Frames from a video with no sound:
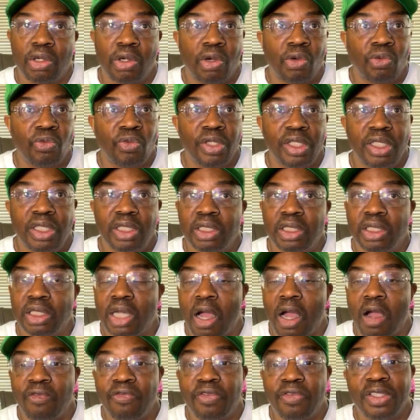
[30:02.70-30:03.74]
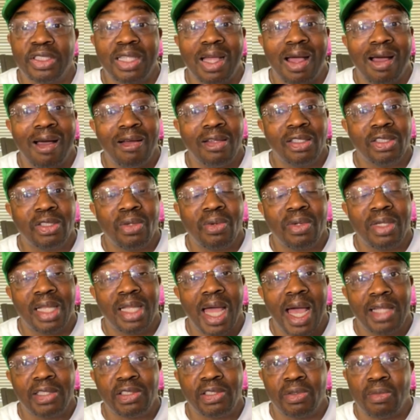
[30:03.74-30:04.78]
a really good offense. Also,
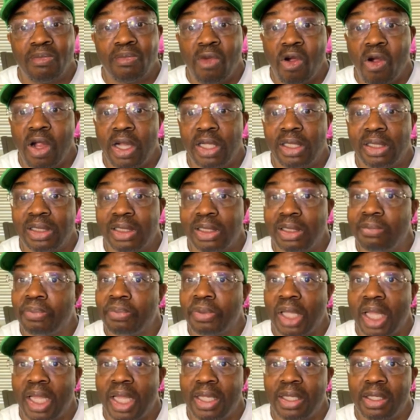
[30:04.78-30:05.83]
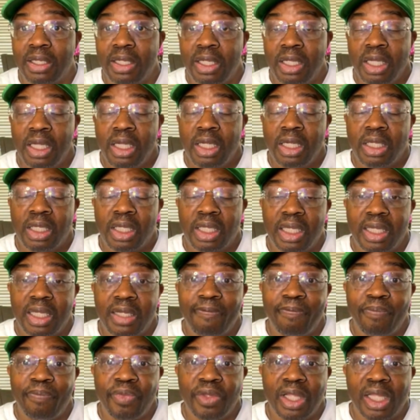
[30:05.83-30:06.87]
Elijah Martin didn't play
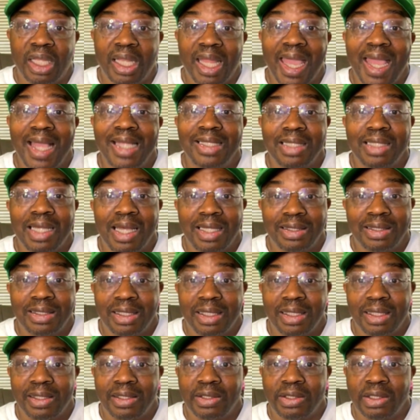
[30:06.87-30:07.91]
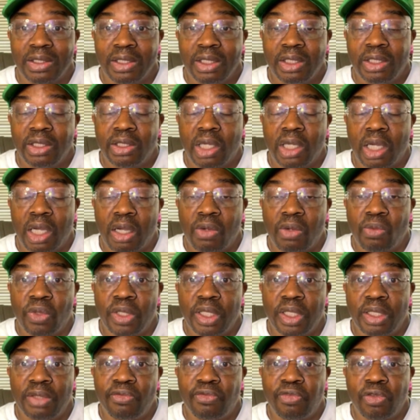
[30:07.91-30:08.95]
in the last contest
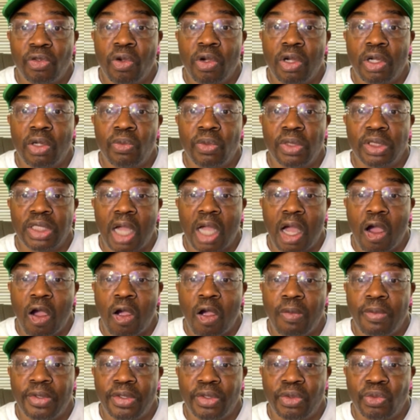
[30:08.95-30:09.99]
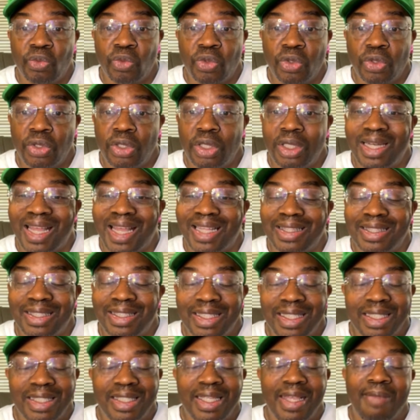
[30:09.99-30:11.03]
when Florida went to Auburn and won. I
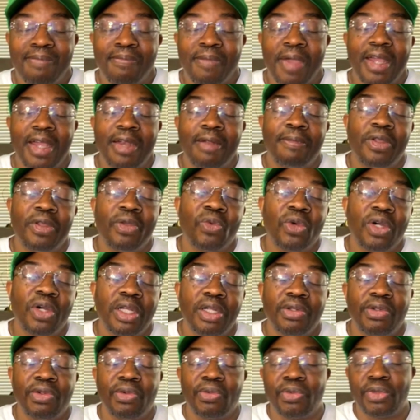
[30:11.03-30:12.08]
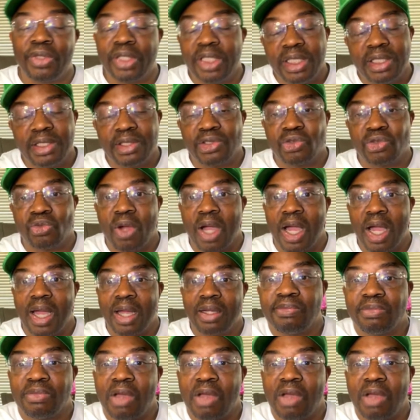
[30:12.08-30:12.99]
think that might have been one of the reasons why